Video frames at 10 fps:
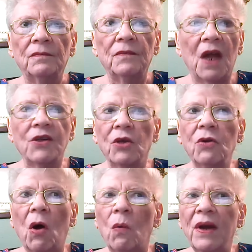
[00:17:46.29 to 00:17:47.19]
Now you
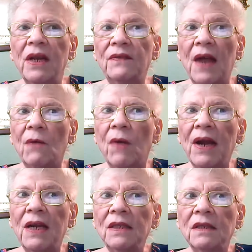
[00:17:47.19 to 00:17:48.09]
know we get that
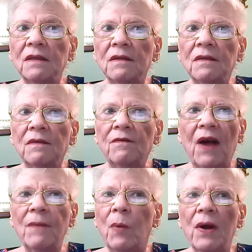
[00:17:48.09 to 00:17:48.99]
raise,
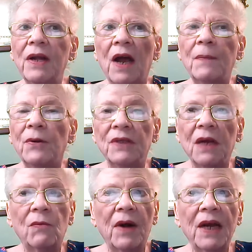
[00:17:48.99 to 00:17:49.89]

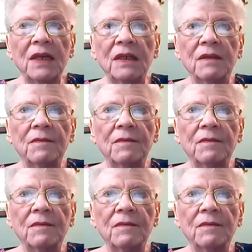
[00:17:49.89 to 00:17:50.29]
5.9% raise.